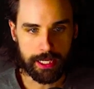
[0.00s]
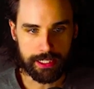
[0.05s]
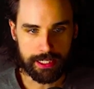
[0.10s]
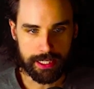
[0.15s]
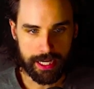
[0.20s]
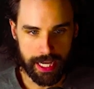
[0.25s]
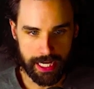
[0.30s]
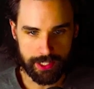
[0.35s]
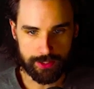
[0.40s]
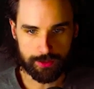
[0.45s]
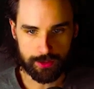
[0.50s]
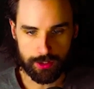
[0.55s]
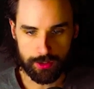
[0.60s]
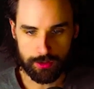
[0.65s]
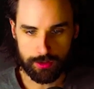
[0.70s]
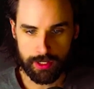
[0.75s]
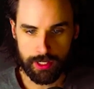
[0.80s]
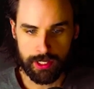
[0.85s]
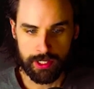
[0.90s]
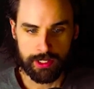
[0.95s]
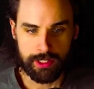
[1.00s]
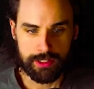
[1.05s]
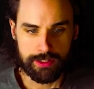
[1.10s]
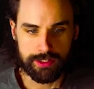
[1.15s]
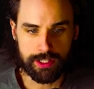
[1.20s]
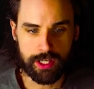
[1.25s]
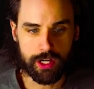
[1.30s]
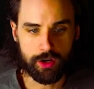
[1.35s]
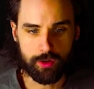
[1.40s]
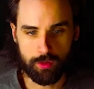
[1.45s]
Nitro.
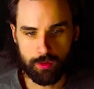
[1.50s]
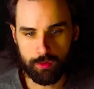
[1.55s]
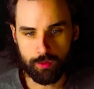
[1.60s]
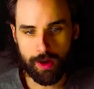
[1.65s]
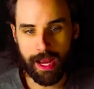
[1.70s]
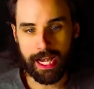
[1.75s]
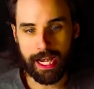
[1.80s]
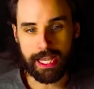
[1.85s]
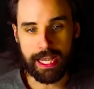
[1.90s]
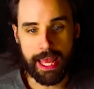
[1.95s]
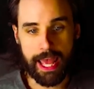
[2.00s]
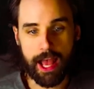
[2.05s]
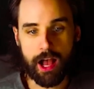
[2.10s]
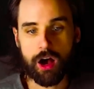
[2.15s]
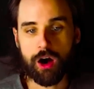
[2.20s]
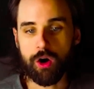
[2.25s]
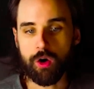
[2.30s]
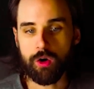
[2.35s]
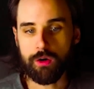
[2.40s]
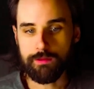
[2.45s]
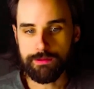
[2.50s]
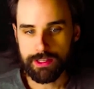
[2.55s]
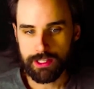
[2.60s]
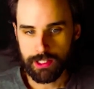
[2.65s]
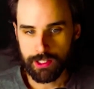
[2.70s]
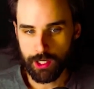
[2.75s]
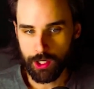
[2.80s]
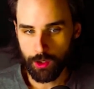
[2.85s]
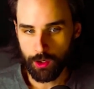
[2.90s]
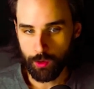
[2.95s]
So right now,
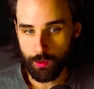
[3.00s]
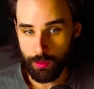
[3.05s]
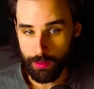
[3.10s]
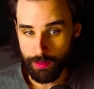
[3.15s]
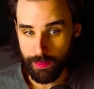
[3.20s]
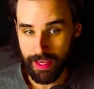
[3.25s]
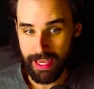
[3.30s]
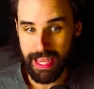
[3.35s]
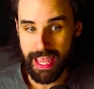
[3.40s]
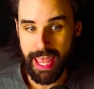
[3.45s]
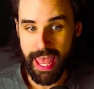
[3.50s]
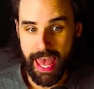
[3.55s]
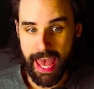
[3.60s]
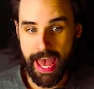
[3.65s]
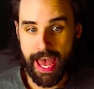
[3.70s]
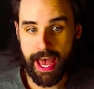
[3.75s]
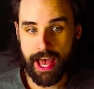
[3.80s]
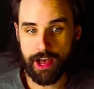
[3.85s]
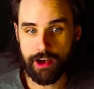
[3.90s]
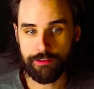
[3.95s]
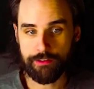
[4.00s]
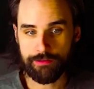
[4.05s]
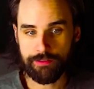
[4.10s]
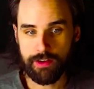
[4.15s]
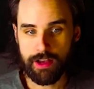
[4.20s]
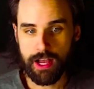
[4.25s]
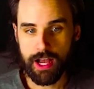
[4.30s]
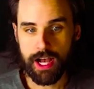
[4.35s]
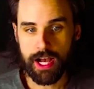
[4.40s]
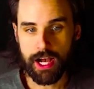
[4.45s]
they have
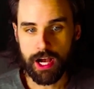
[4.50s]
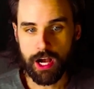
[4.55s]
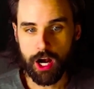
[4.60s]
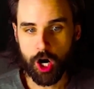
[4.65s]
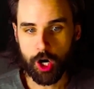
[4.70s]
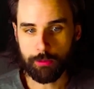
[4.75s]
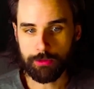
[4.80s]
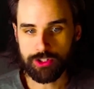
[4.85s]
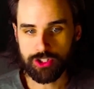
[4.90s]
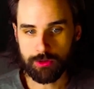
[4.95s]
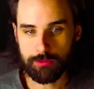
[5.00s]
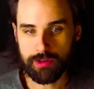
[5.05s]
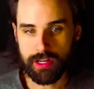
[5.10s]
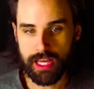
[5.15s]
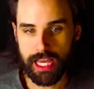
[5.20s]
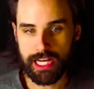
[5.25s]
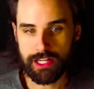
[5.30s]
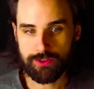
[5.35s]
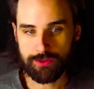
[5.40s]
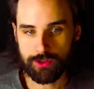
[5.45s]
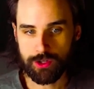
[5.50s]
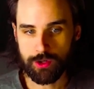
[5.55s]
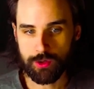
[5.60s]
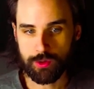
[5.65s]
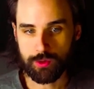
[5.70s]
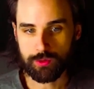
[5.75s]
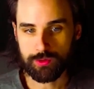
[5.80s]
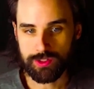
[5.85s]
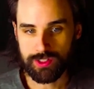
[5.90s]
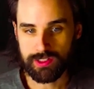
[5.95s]
Arbitrum
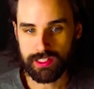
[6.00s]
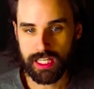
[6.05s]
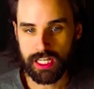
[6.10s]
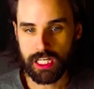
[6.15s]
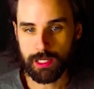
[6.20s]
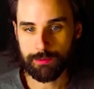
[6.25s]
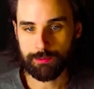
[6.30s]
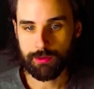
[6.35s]
Nitro set up